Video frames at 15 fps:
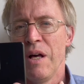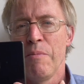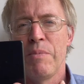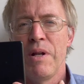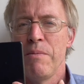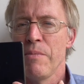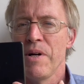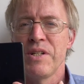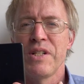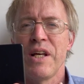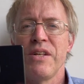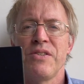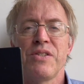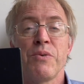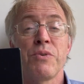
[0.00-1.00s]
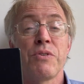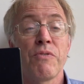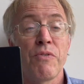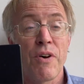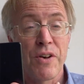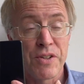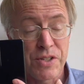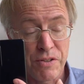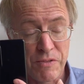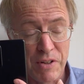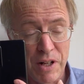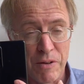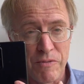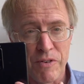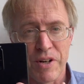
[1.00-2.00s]
but in my tests it was fast to fill
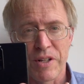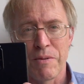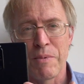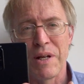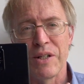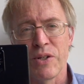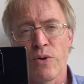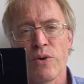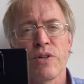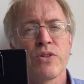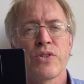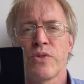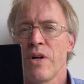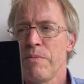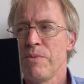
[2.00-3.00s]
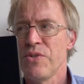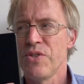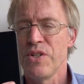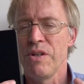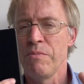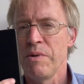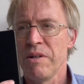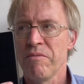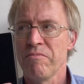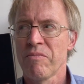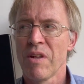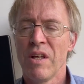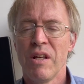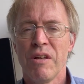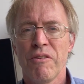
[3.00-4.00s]
up via the main coil, so I'm assuming
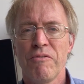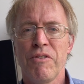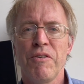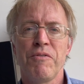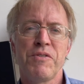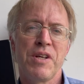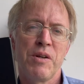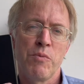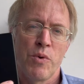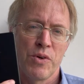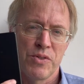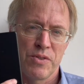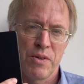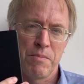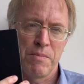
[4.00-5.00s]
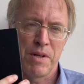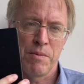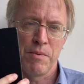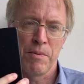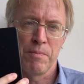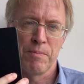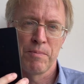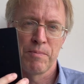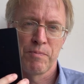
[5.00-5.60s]
15 watts minimum.